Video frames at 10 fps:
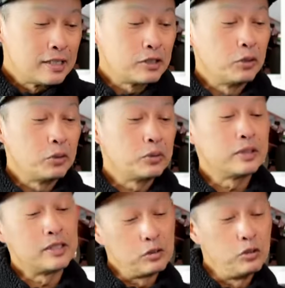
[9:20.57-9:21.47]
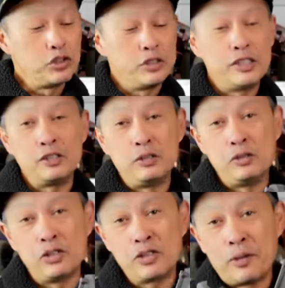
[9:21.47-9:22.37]
So the solution is to
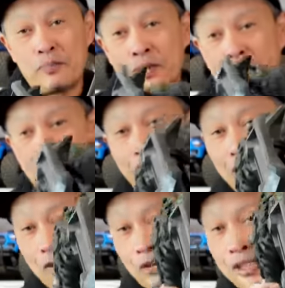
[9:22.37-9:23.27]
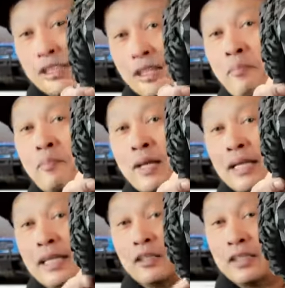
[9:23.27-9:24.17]
use a Velcro system,
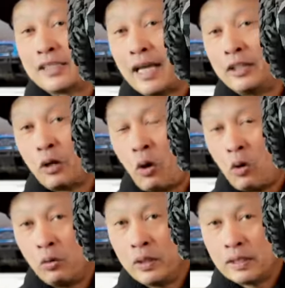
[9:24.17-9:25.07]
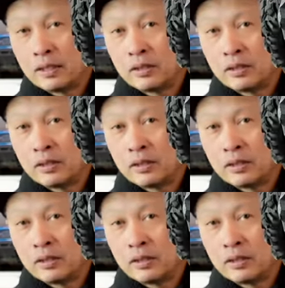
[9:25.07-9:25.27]
either design your own.